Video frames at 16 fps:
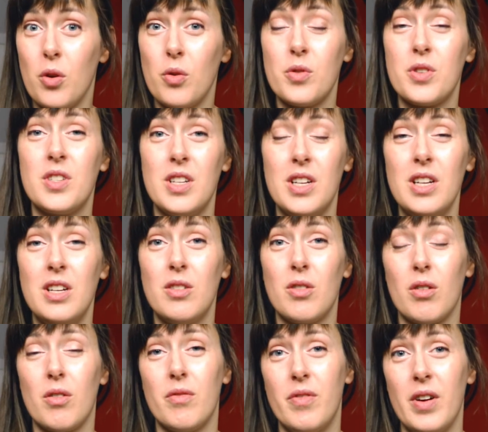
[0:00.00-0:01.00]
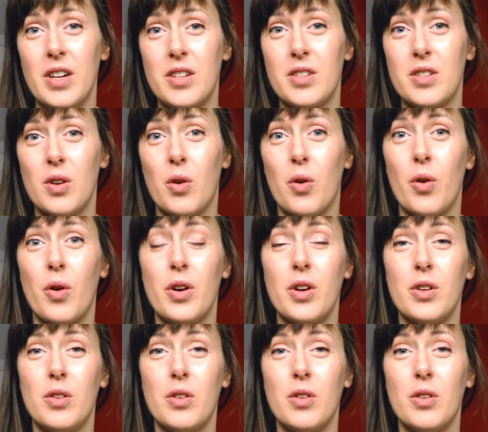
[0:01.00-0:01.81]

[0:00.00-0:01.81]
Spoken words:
go see your vet or